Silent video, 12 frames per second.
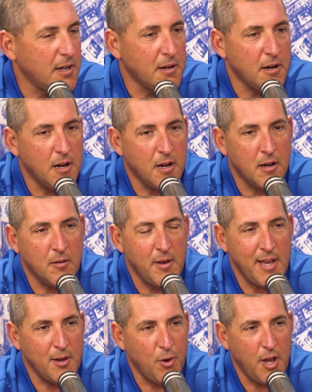
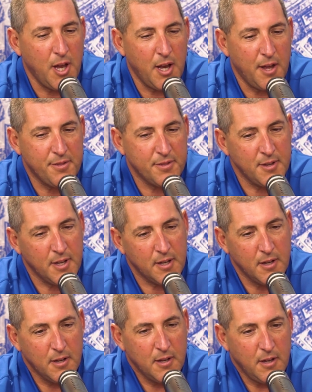And I
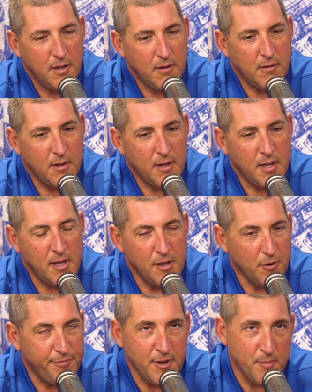think,
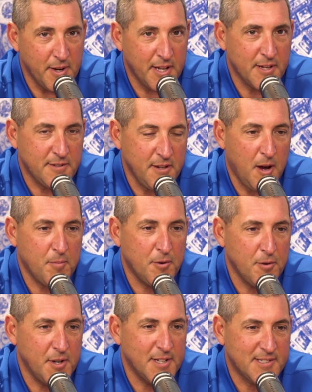if anybody gets the
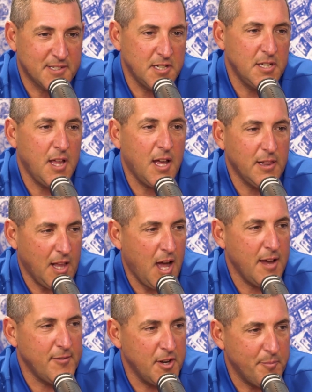opportunity to see that
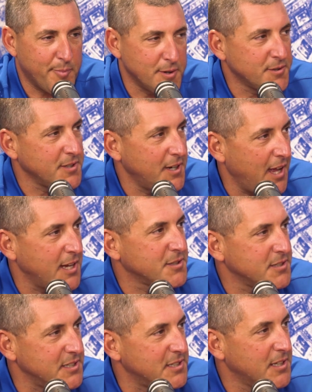live and in person and
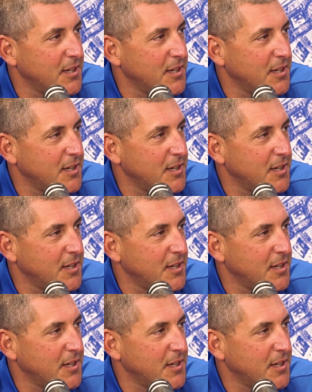actually,